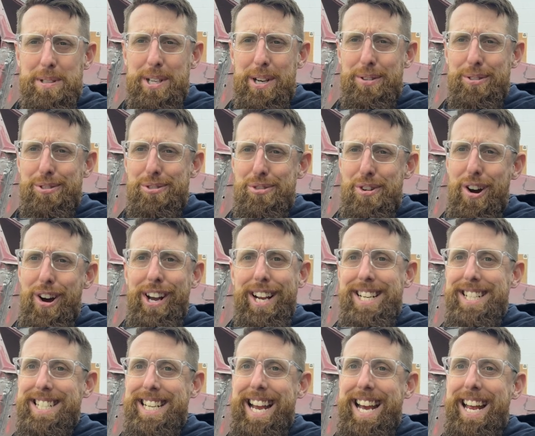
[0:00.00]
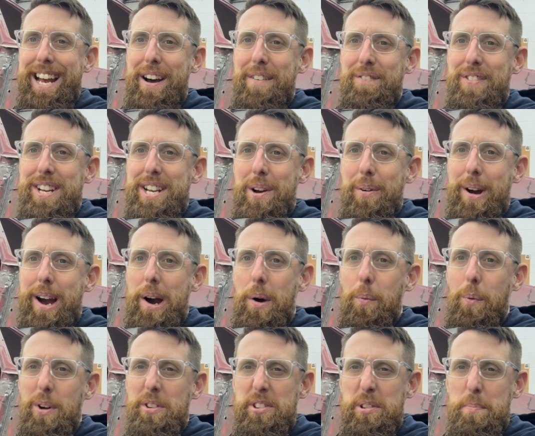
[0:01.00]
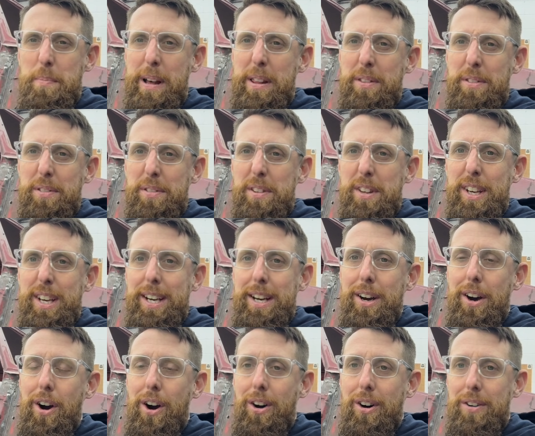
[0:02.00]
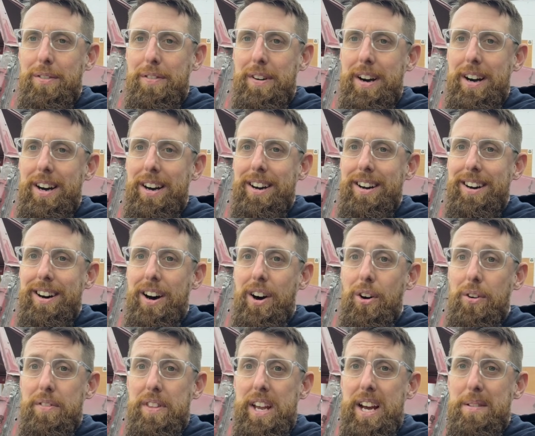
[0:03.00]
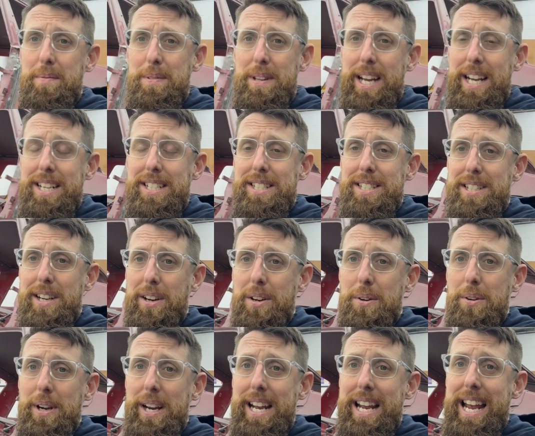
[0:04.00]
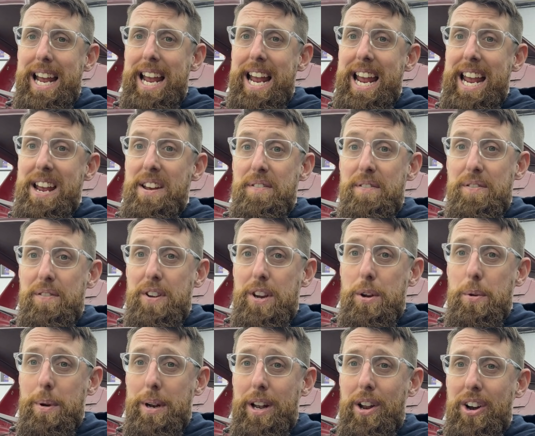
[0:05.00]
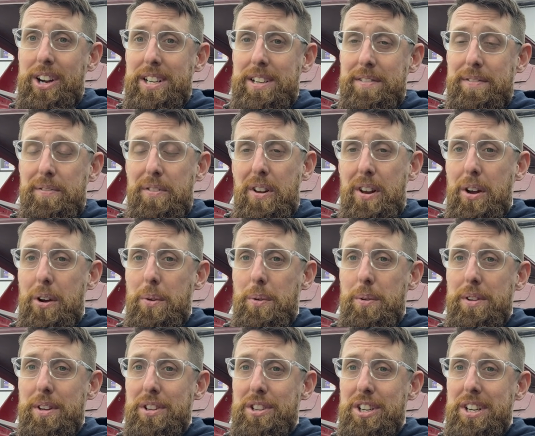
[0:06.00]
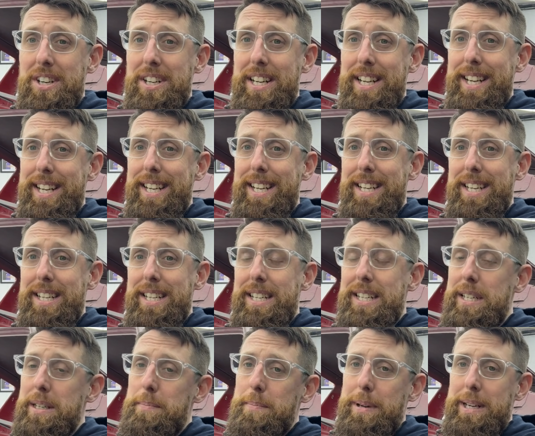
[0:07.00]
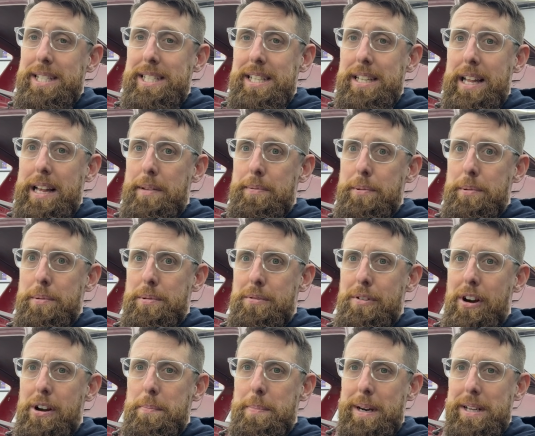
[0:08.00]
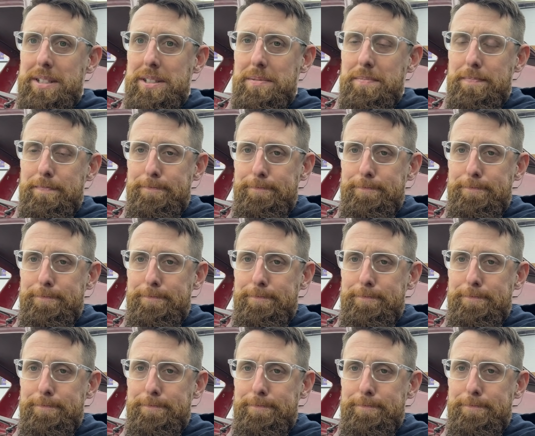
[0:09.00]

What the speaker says: try to get a video out once a month of the update. So if you would like to follow the journey, please hit that subscribe button.